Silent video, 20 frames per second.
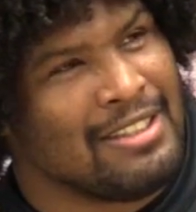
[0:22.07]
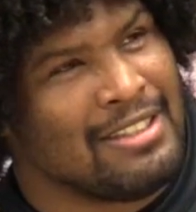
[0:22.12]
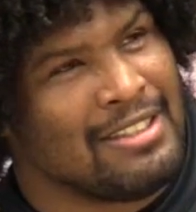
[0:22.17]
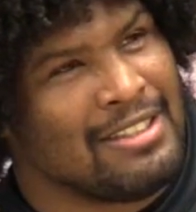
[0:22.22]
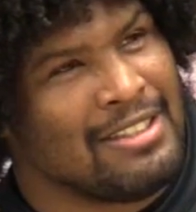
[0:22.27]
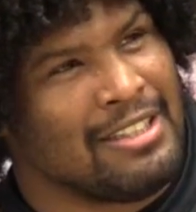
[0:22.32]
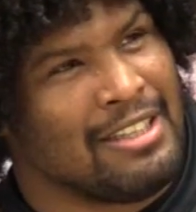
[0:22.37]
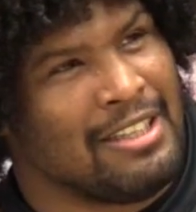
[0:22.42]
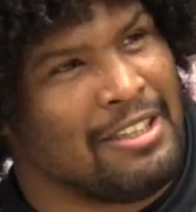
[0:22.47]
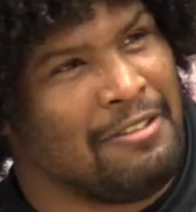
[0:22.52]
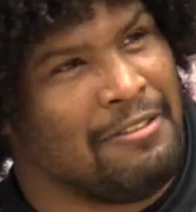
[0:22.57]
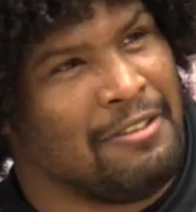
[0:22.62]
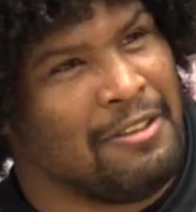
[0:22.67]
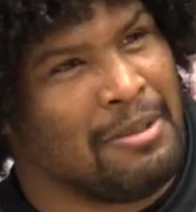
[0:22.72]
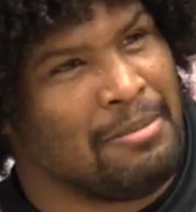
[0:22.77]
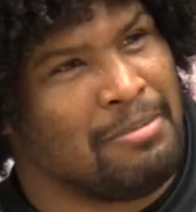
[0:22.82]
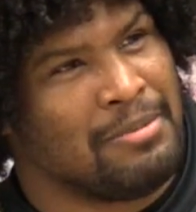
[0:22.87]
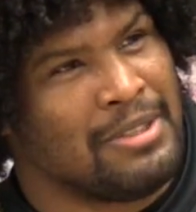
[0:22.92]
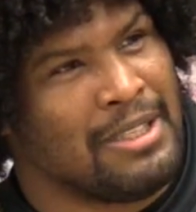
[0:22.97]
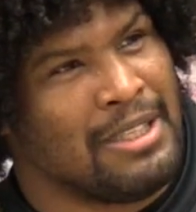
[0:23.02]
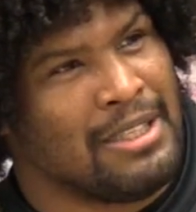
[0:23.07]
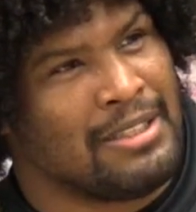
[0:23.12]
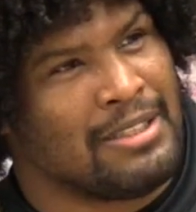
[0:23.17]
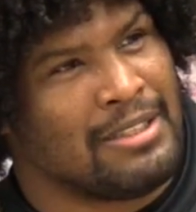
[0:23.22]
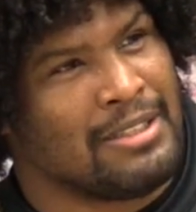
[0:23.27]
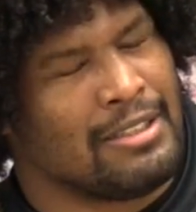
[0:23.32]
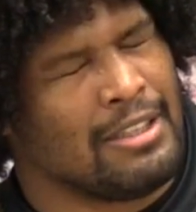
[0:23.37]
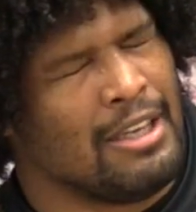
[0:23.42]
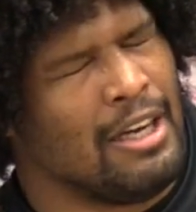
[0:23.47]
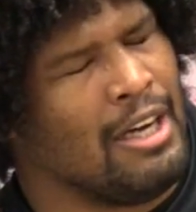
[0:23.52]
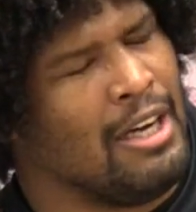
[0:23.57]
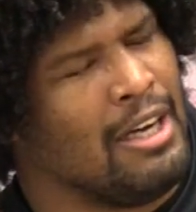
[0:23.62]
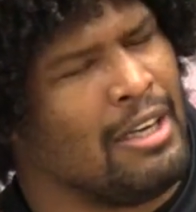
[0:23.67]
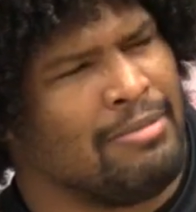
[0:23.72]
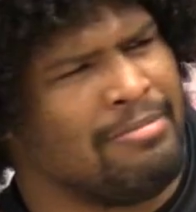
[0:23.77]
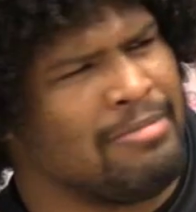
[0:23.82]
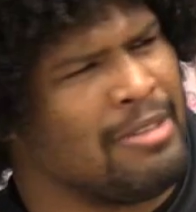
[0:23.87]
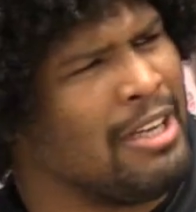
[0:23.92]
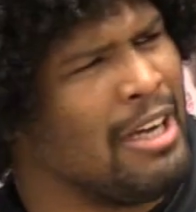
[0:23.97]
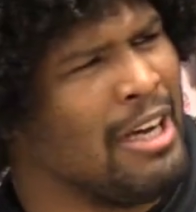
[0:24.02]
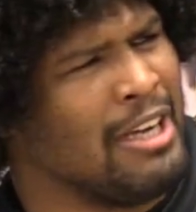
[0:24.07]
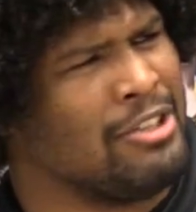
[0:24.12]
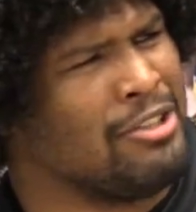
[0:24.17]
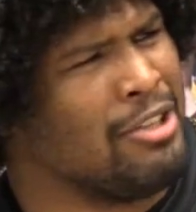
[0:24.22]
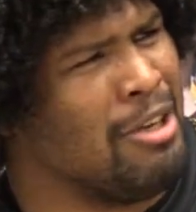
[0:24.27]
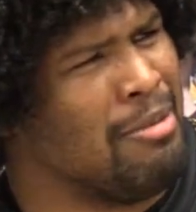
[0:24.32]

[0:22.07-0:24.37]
Selfie obsessed. Oh, Mike